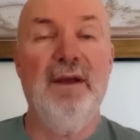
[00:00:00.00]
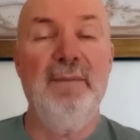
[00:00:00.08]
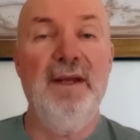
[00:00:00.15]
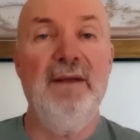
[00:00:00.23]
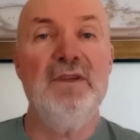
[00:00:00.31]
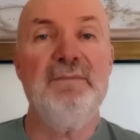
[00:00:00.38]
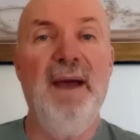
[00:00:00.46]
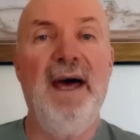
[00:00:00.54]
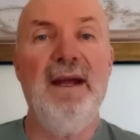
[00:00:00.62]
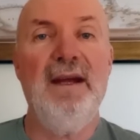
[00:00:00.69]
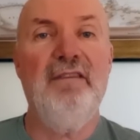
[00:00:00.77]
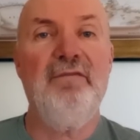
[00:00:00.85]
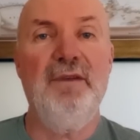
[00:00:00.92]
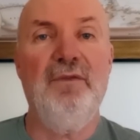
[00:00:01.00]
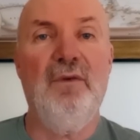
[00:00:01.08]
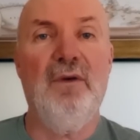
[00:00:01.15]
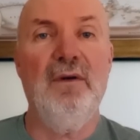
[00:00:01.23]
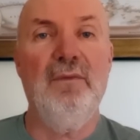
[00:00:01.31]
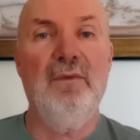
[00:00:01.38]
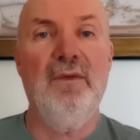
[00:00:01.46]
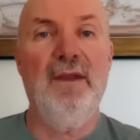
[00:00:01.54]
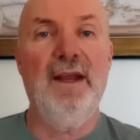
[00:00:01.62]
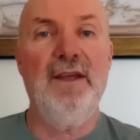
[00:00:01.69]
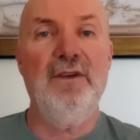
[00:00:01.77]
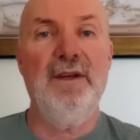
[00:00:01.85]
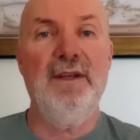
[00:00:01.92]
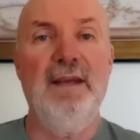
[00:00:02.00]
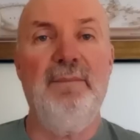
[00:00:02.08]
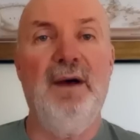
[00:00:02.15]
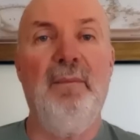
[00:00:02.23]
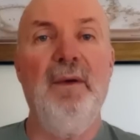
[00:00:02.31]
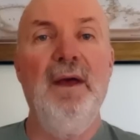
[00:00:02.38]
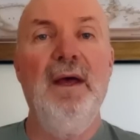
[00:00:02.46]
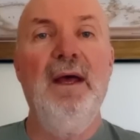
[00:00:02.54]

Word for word: I mean, it was bad enough before they couldn't up,